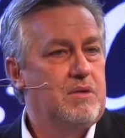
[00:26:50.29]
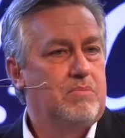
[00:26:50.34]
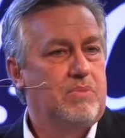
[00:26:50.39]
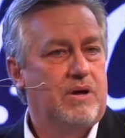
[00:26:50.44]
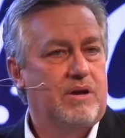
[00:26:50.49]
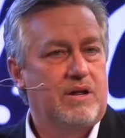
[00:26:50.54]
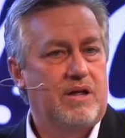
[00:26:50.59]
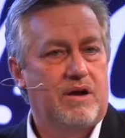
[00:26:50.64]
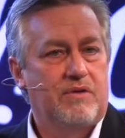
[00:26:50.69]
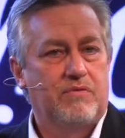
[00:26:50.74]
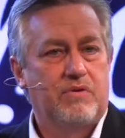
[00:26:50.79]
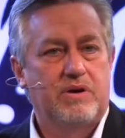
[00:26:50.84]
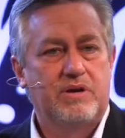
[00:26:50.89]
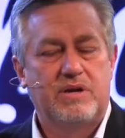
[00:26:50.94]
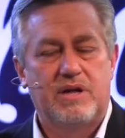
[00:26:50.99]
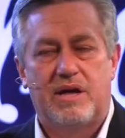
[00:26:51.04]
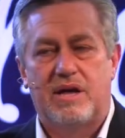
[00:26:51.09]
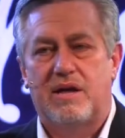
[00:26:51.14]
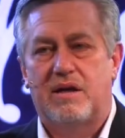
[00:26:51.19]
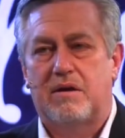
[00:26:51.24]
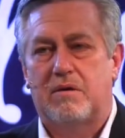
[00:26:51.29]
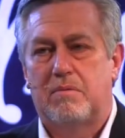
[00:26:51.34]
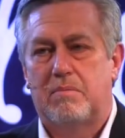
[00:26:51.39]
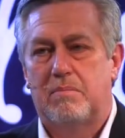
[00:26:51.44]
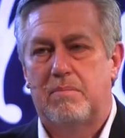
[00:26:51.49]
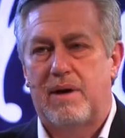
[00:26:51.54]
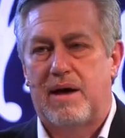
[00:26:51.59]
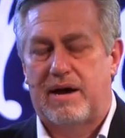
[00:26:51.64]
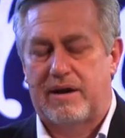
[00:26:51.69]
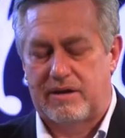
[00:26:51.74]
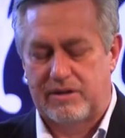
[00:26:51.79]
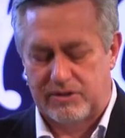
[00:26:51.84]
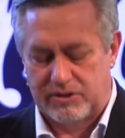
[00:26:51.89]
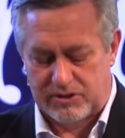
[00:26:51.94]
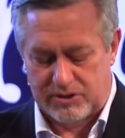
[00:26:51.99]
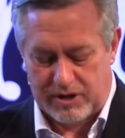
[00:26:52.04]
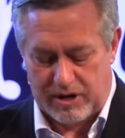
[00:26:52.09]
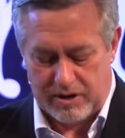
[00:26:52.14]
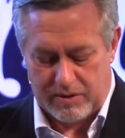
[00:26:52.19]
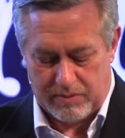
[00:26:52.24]
but every day back in
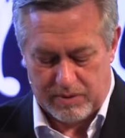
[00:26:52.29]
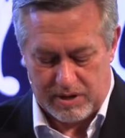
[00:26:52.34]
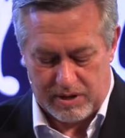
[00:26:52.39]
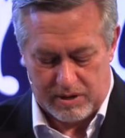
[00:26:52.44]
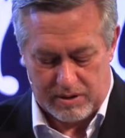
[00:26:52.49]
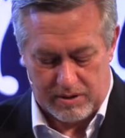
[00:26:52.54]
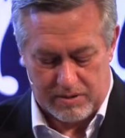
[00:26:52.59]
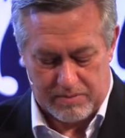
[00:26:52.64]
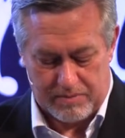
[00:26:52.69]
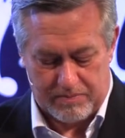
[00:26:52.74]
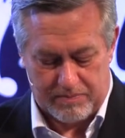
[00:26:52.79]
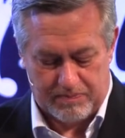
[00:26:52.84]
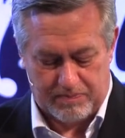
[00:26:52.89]
Cyrene.